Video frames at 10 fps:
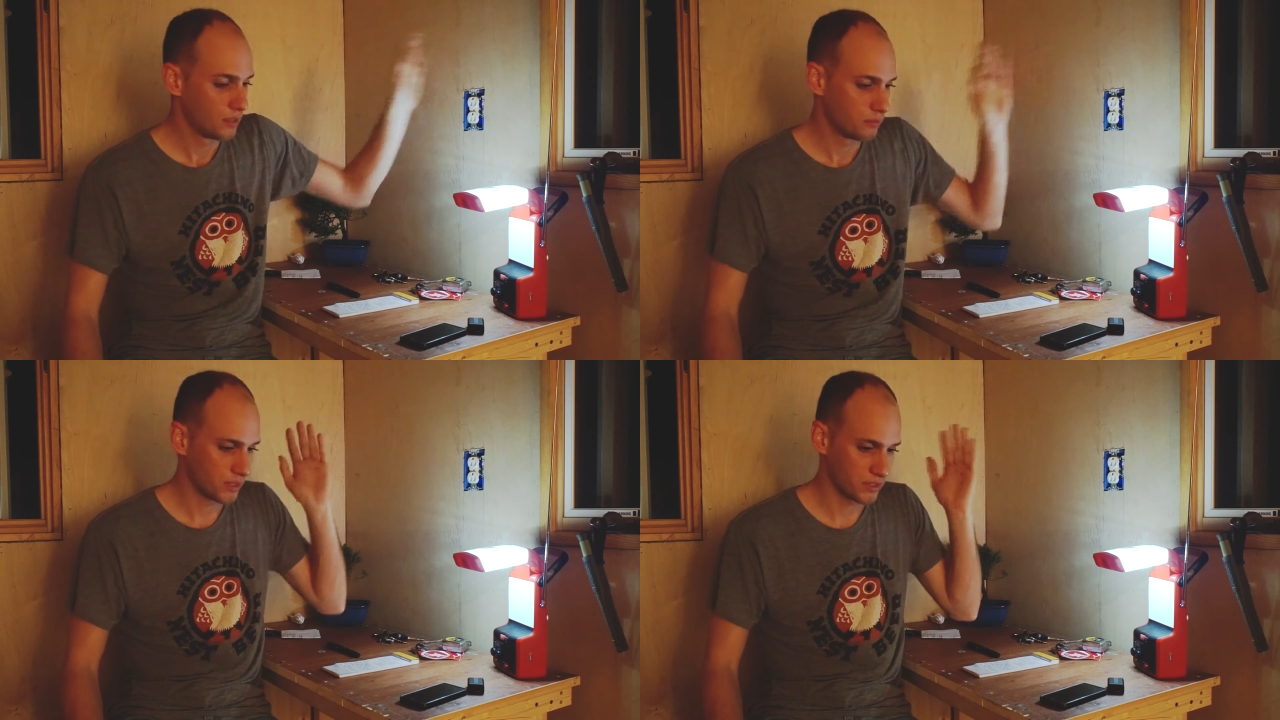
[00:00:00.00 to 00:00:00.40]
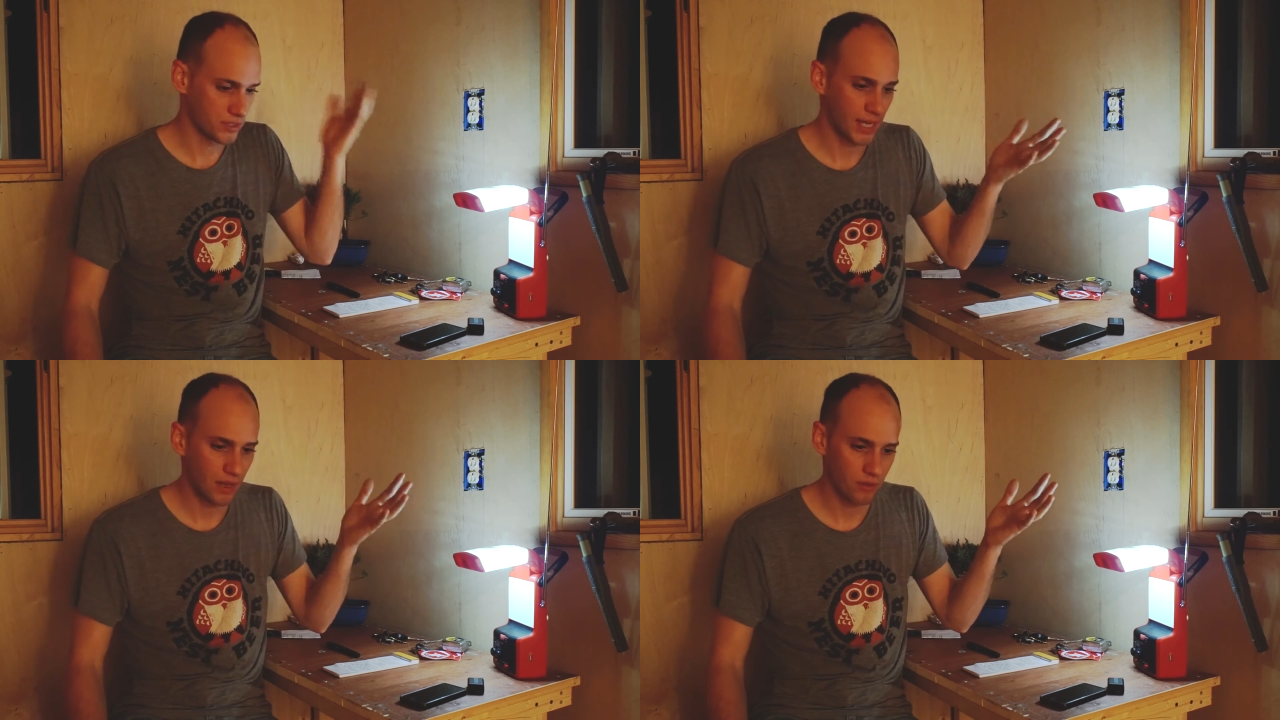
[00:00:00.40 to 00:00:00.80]
because
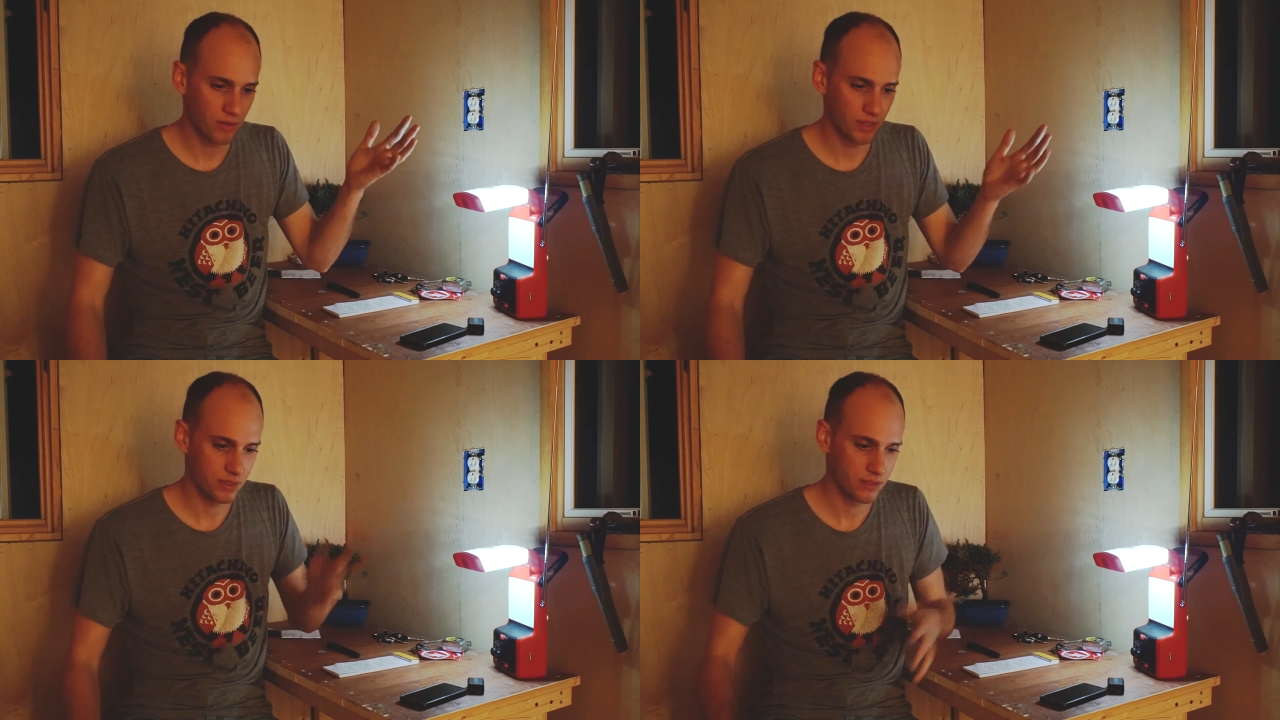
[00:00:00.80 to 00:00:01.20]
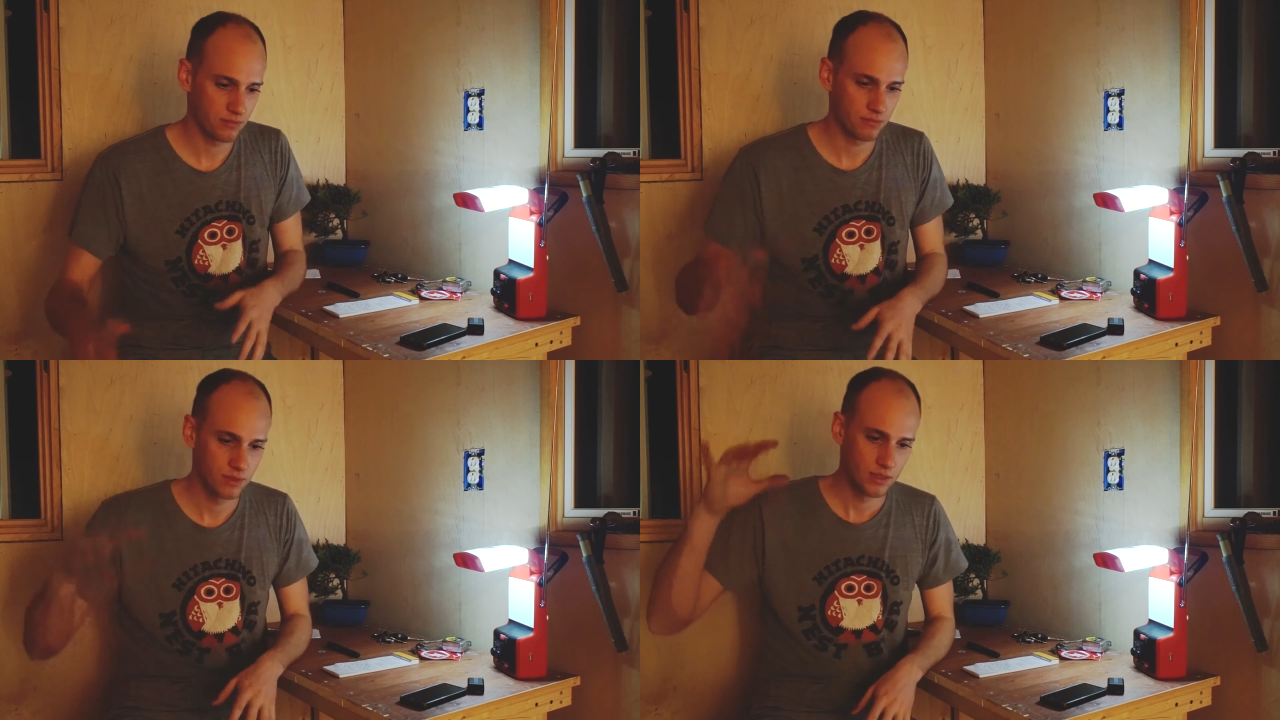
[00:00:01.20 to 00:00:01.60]
now that
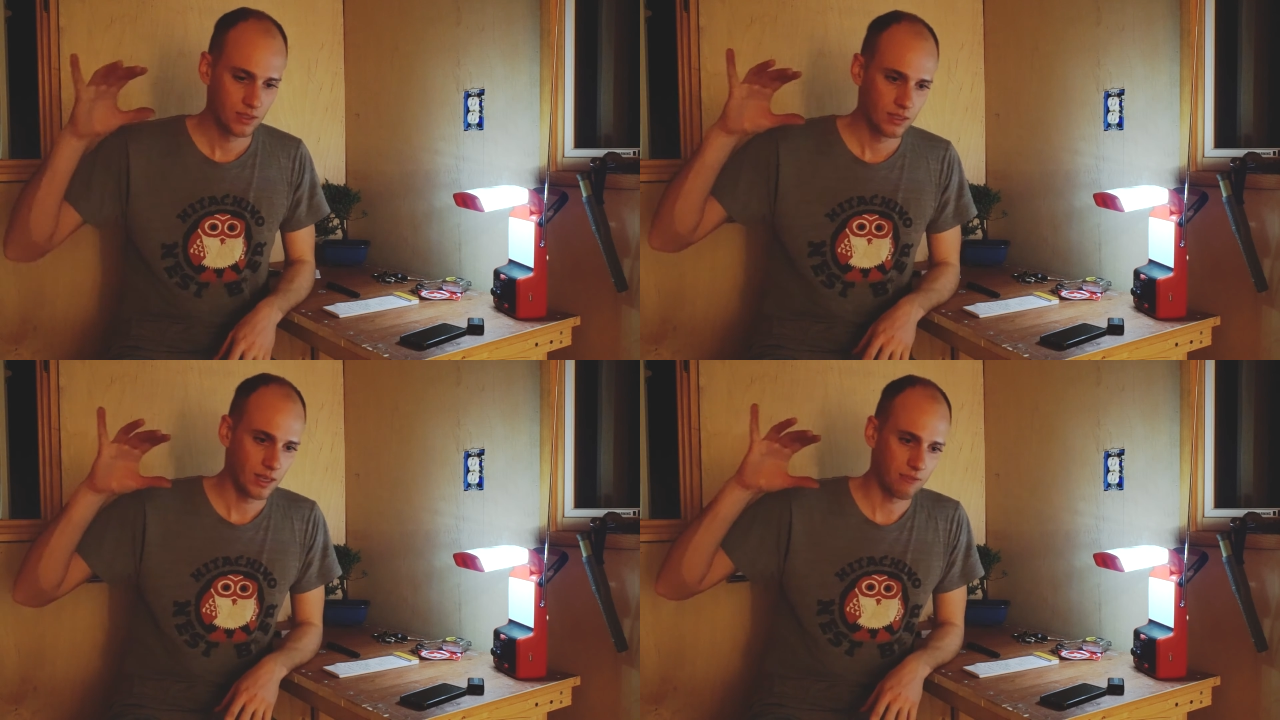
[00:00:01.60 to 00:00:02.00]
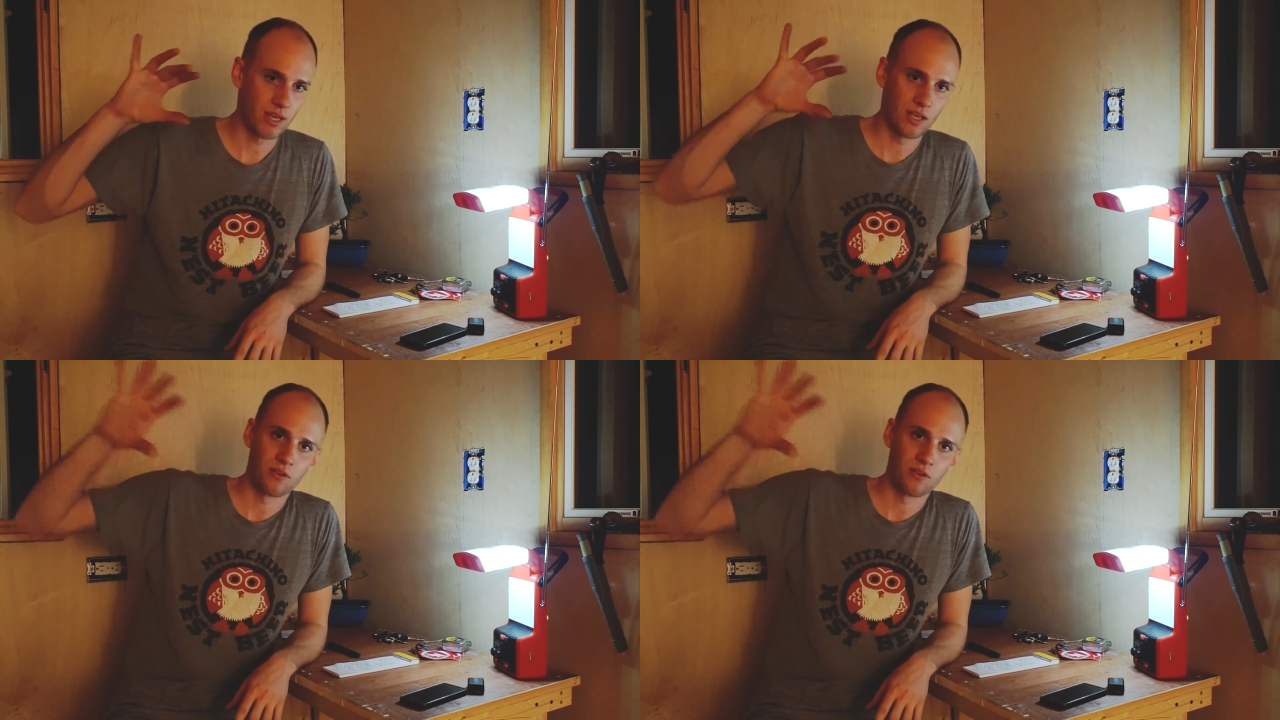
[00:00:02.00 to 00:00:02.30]
I've got